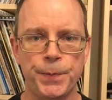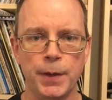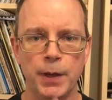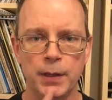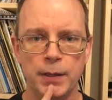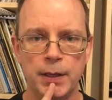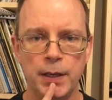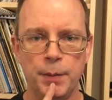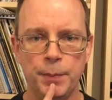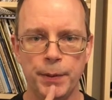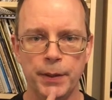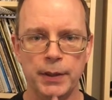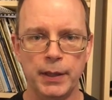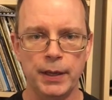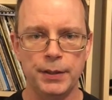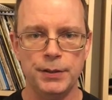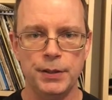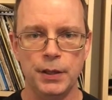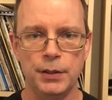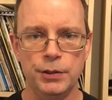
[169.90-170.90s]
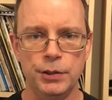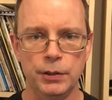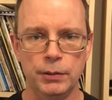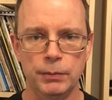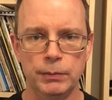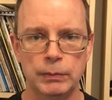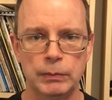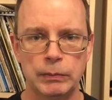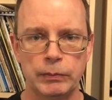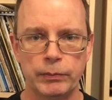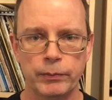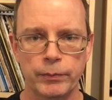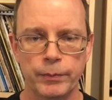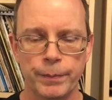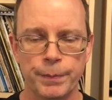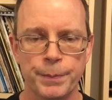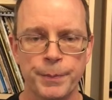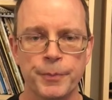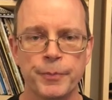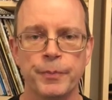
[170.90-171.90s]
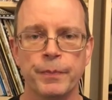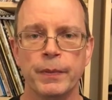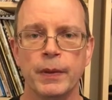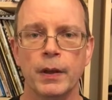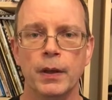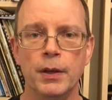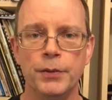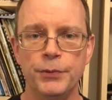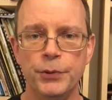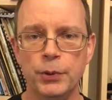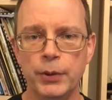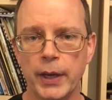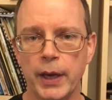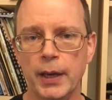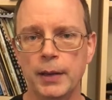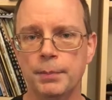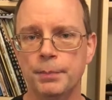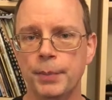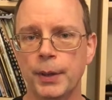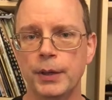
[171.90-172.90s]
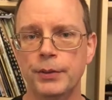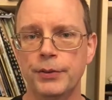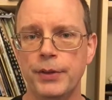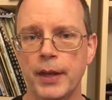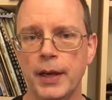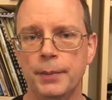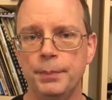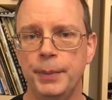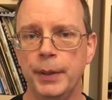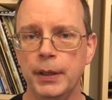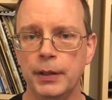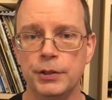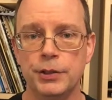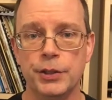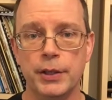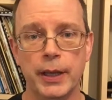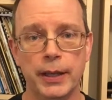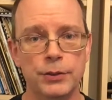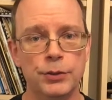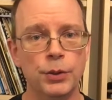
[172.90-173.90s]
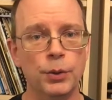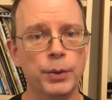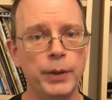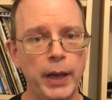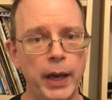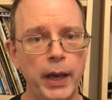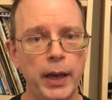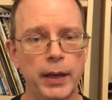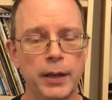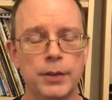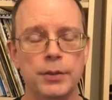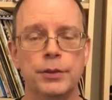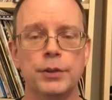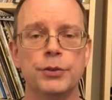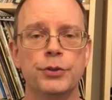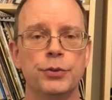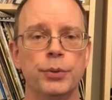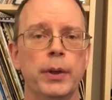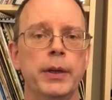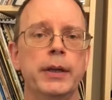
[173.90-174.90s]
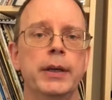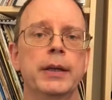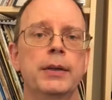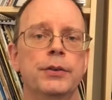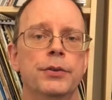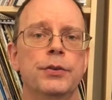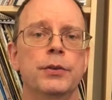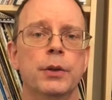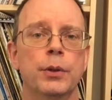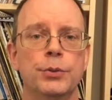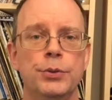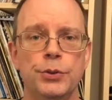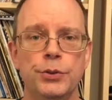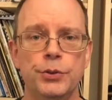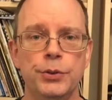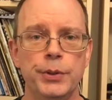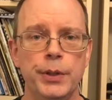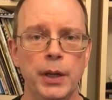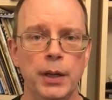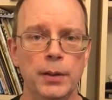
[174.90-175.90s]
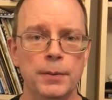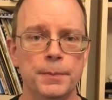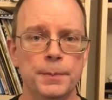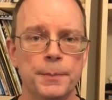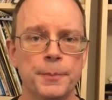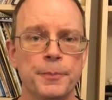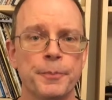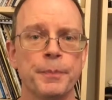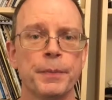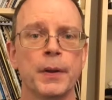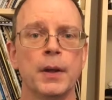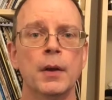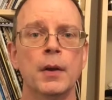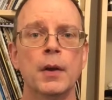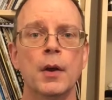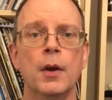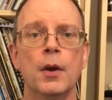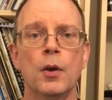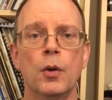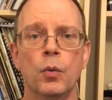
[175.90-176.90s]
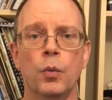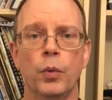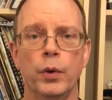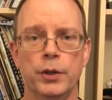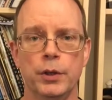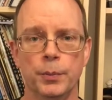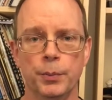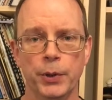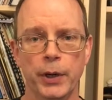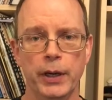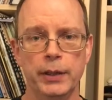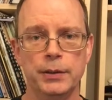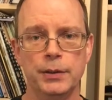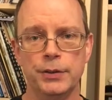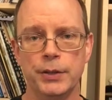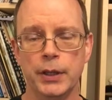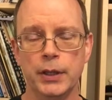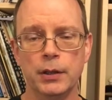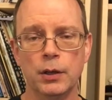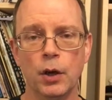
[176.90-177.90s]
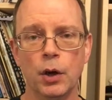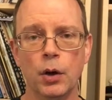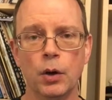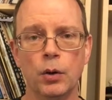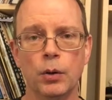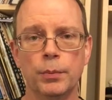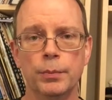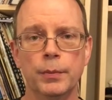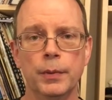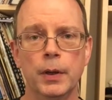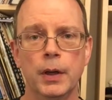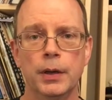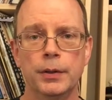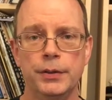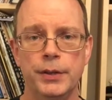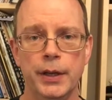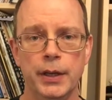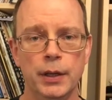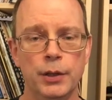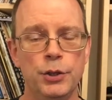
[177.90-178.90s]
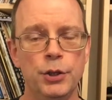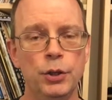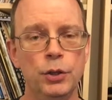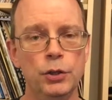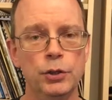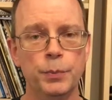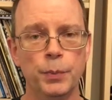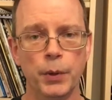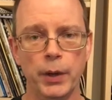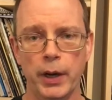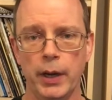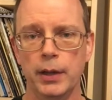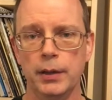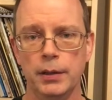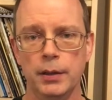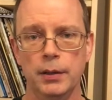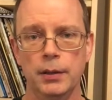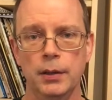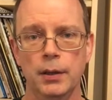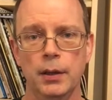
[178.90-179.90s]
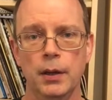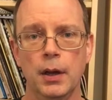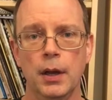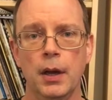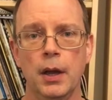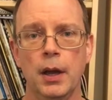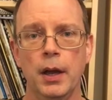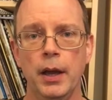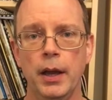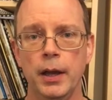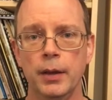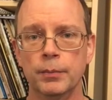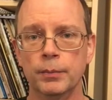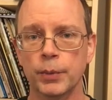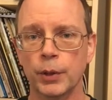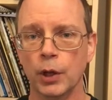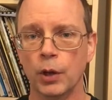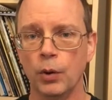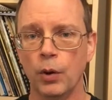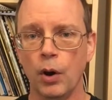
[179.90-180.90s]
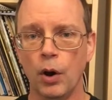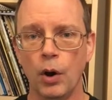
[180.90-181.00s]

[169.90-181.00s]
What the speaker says: and keeping that tension. If you can't buzz that pitch, that's okay. Just try to get as close as you can. When you're practicing at home, take a huge breath and blow